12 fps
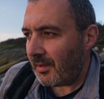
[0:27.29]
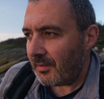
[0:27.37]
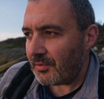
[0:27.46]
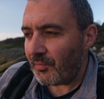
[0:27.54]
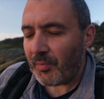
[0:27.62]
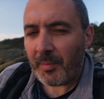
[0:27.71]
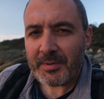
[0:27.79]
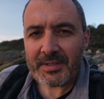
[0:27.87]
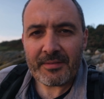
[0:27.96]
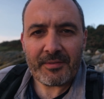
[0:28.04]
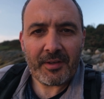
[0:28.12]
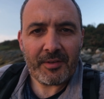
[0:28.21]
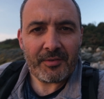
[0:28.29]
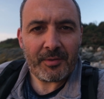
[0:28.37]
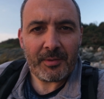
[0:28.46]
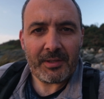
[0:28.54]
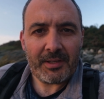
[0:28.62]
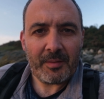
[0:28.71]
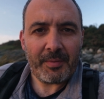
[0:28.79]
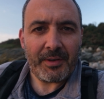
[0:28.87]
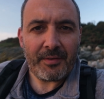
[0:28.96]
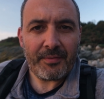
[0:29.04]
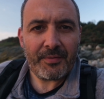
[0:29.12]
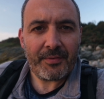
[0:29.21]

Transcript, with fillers: So I brought myself down to a little bit of